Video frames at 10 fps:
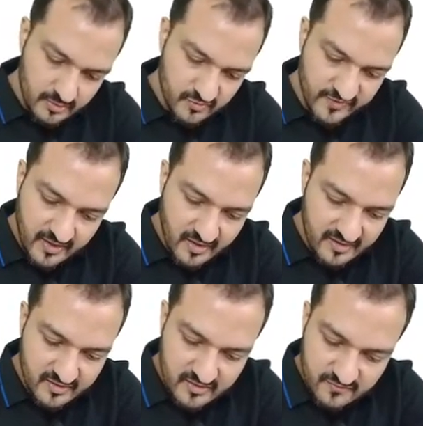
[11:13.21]
we can
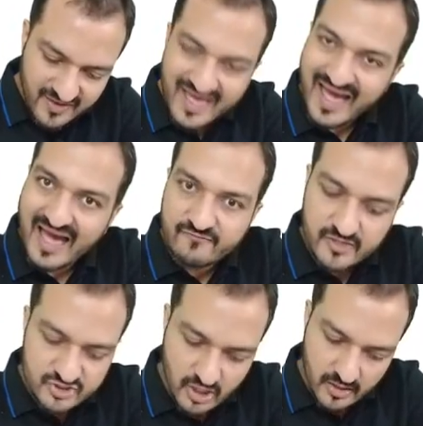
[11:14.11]
identify
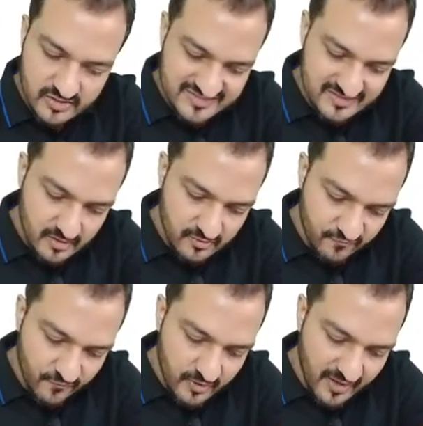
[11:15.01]
average hours
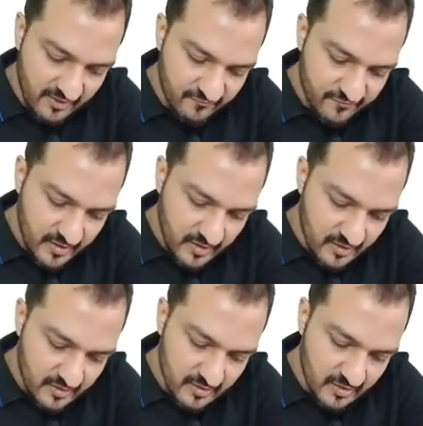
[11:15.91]
for every
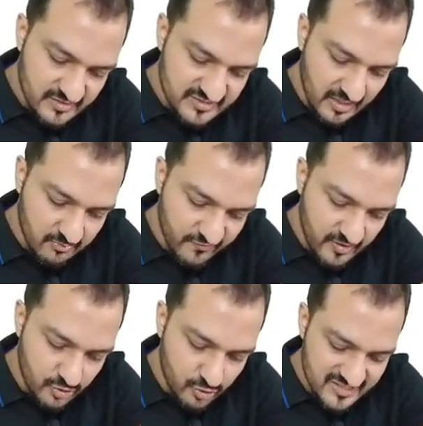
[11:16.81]
time
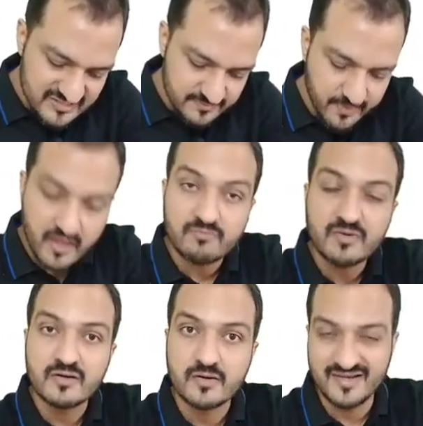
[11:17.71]
when units
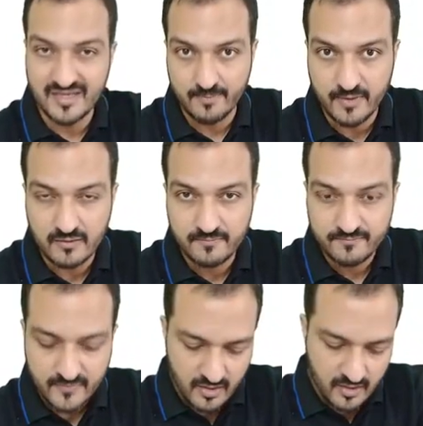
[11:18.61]
become double.
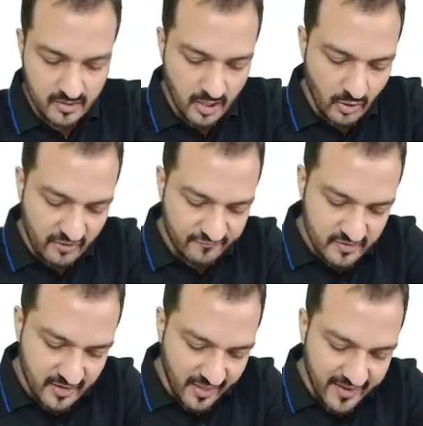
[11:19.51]
Now,
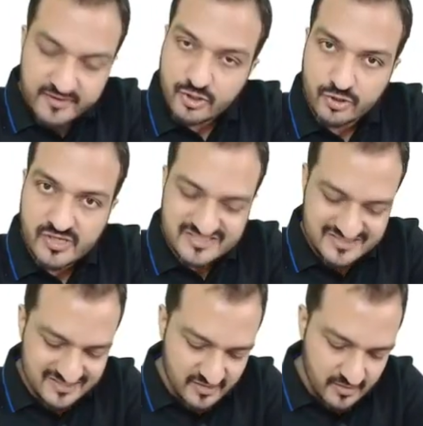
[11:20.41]
after 8
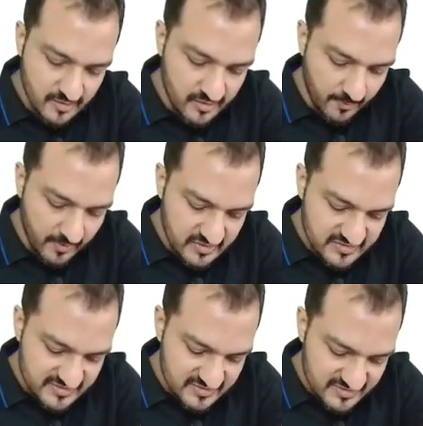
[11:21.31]
units, double
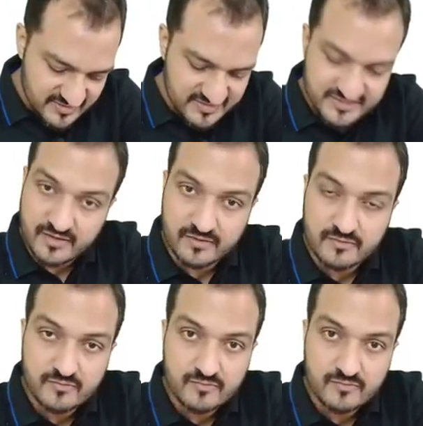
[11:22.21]
is 16.